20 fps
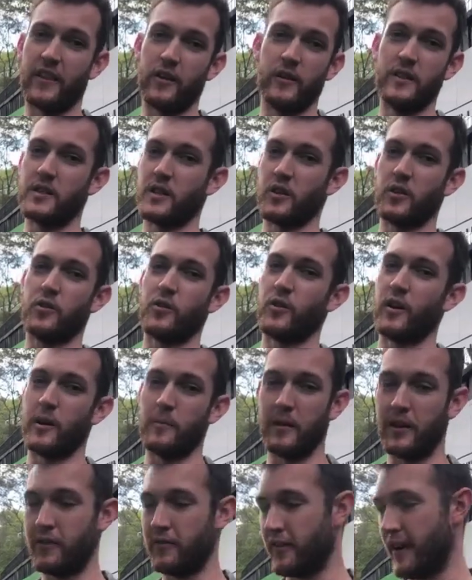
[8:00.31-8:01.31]
It's
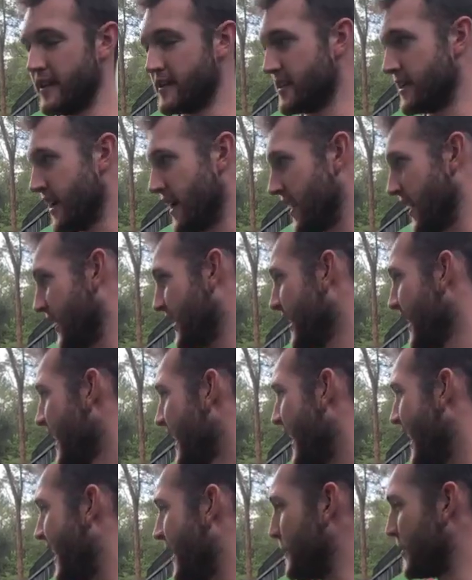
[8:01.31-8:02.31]
incredibly fascinating.
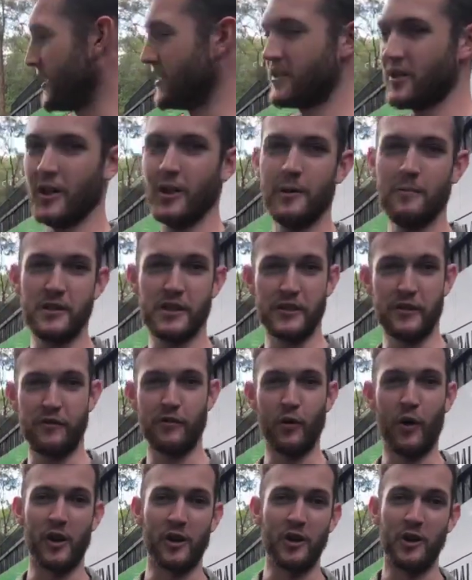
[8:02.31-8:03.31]
But in terms of
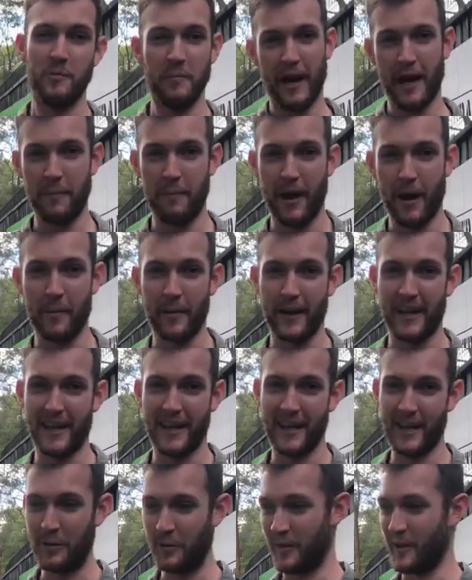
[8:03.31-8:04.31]
what you may be able to
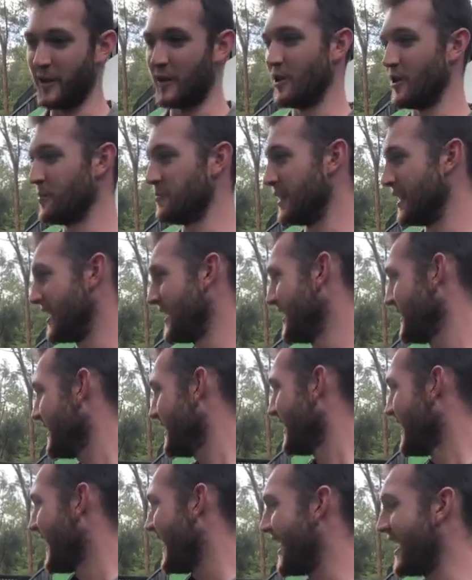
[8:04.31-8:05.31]
hear with the human ear,
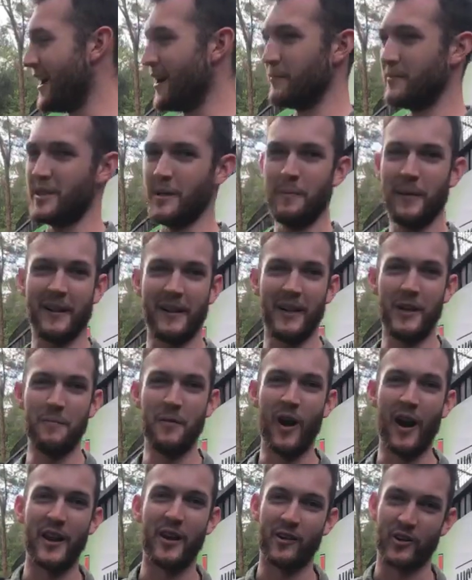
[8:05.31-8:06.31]
typically you
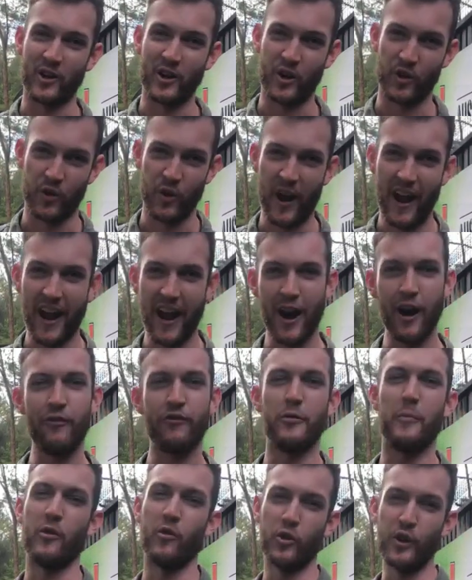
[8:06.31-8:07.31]
might hear a growl
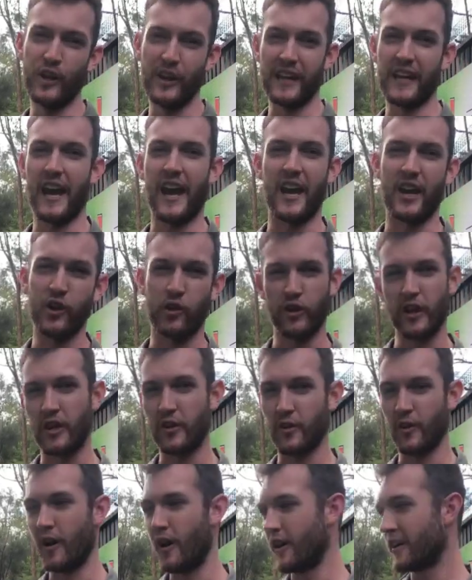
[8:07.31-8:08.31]
from a really angry
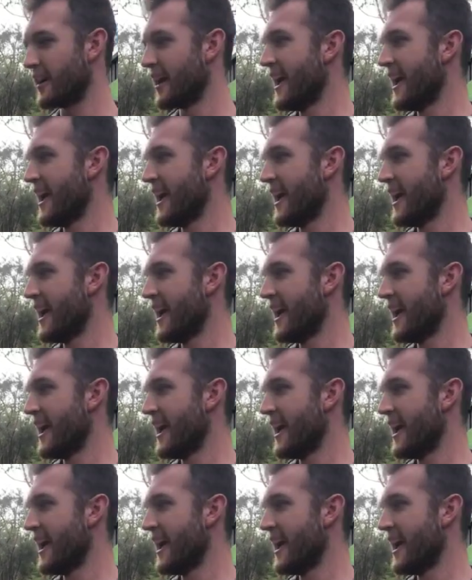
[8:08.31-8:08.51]
croc.